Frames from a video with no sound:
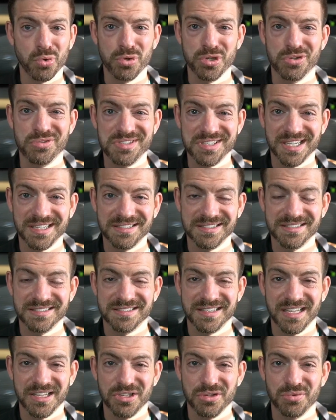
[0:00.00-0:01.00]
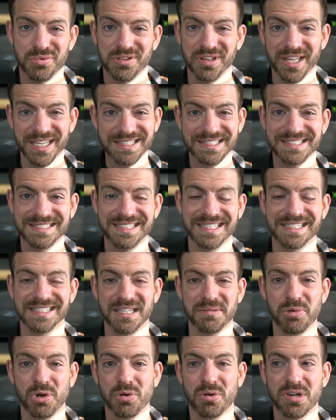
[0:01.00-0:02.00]
cool use cases that you would like to see a
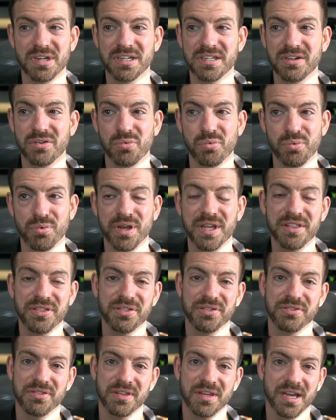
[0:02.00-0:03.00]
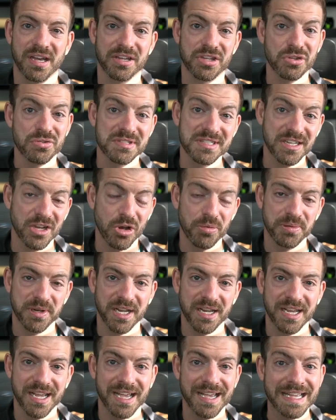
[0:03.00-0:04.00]
demo on with uh, using
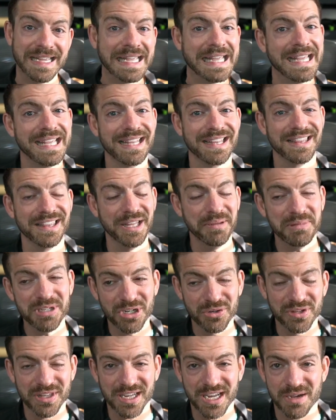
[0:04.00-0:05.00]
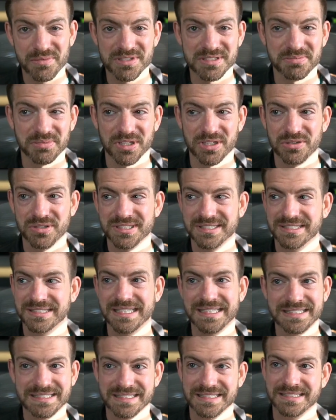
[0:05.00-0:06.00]
OpenAI, let me know in the comments below, because
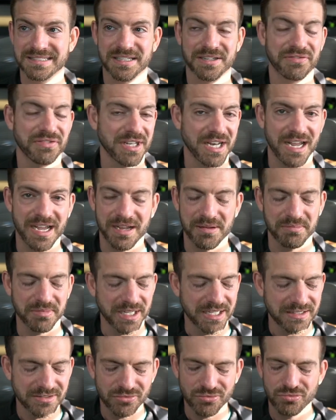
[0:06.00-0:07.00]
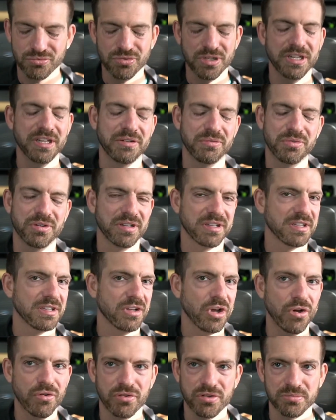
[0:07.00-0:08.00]
this is stuff that I'm like really,
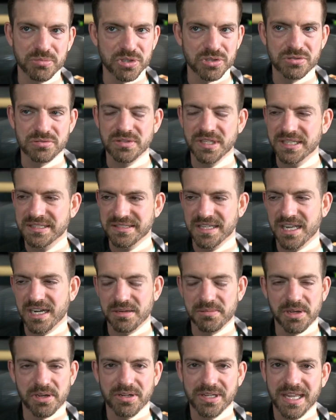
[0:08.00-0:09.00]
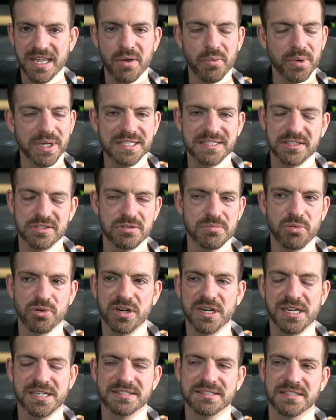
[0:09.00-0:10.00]
really over the moon excited about. Can't wait to do
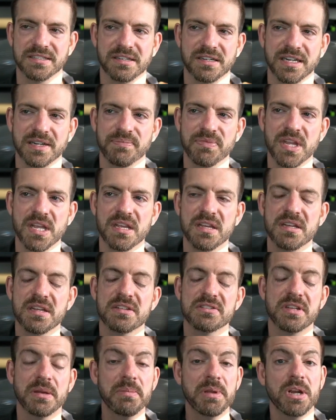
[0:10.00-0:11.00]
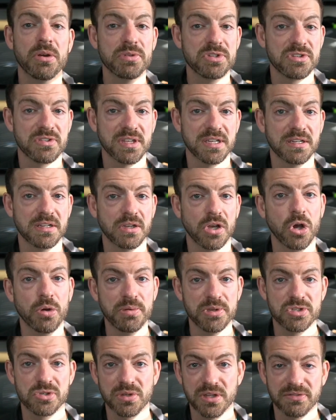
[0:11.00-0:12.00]
more content on it. So let me know what you think.
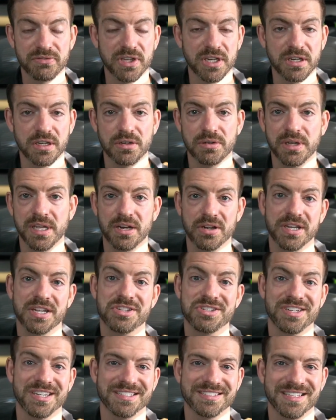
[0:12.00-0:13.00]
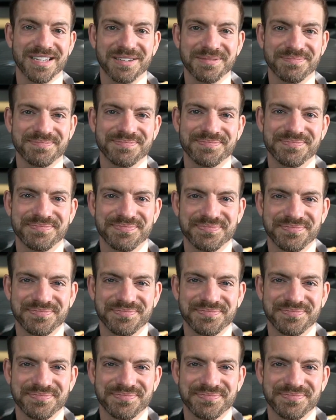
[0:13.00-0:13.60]
Hope you enjoy the video, and I'll catch you next time.